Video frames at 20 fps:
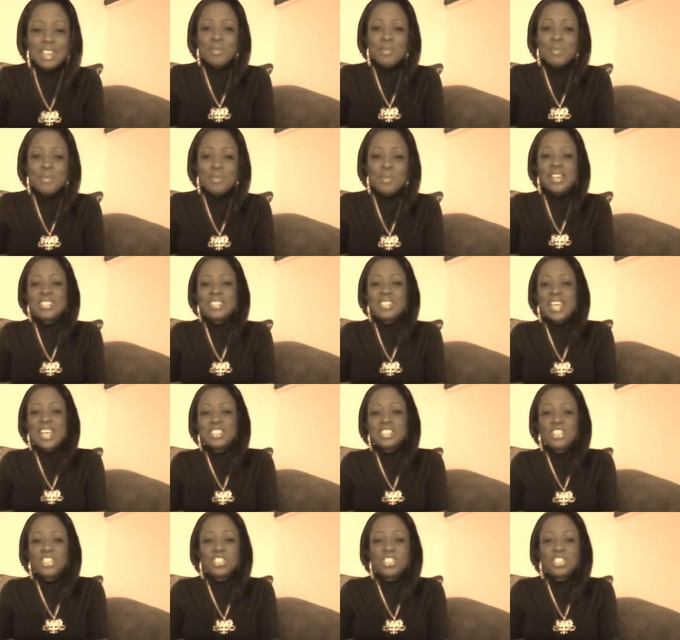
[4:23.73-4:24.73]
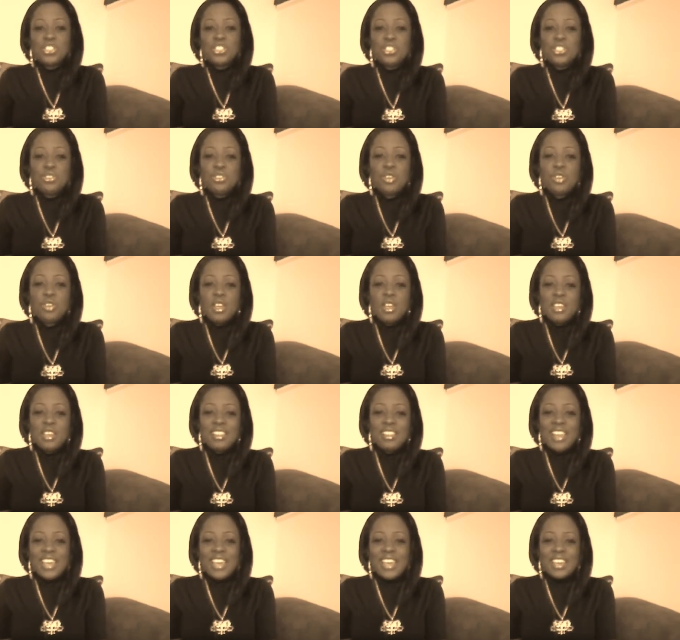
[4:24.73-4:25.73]
because that's just you,
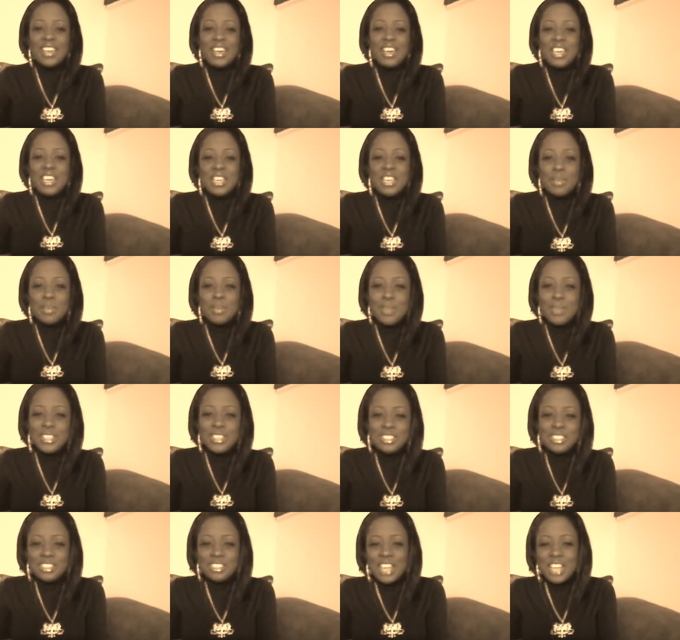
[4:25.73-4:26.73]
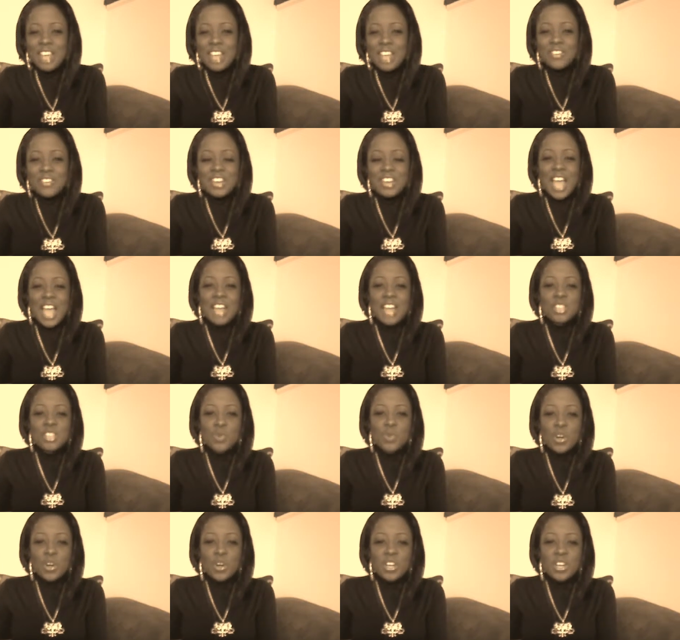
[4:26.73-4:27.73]
like an incubation time where God is
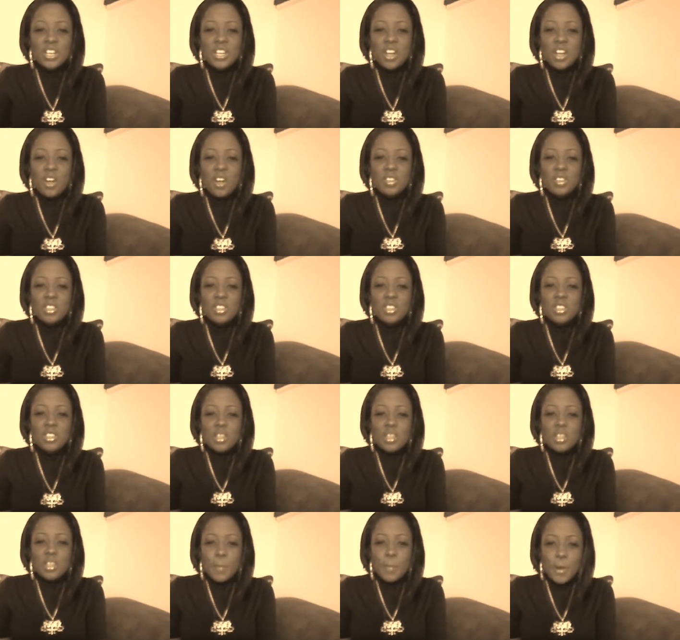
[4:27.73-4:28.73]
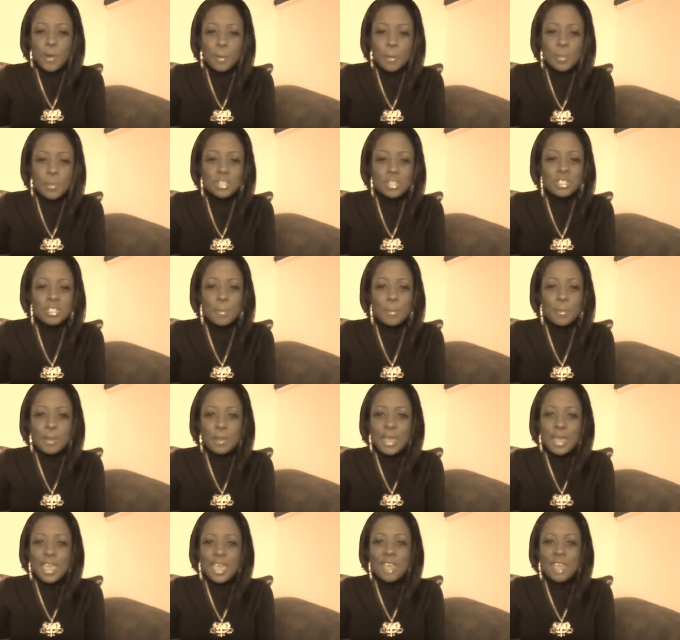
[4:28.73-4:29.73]
working on the purpose, the
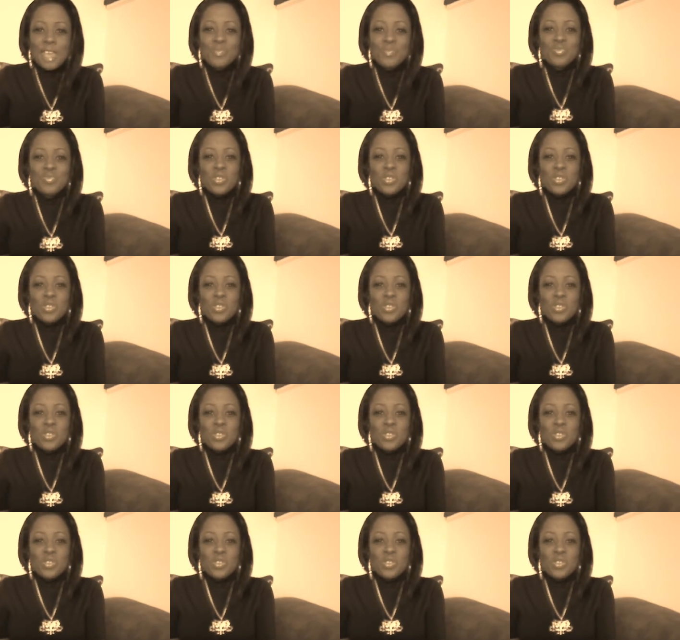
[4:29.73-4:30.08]
plan,